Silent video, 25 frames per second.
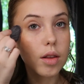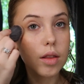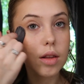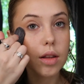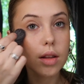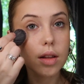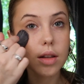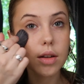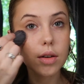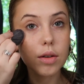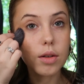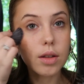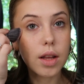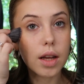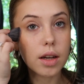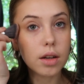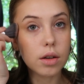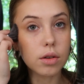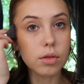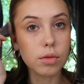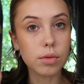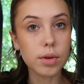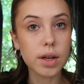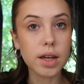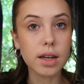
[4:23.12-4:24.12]
The little
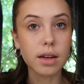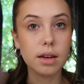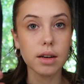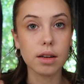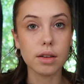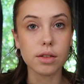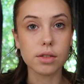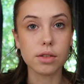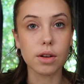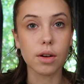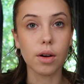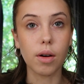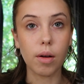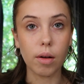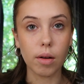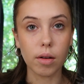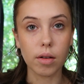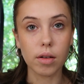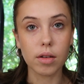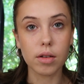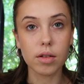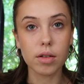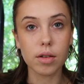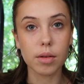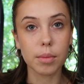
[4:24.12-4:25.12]
like grid is
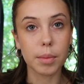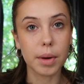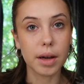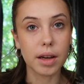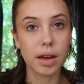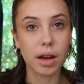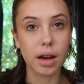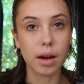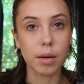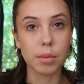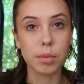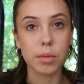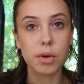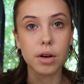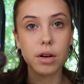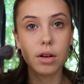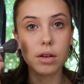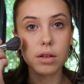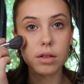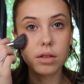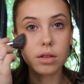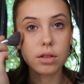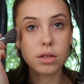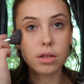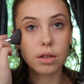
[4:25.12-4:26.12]
gone on my
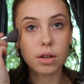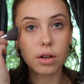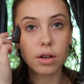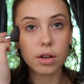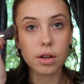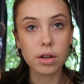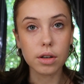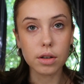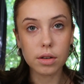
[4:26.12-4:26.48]
camera, so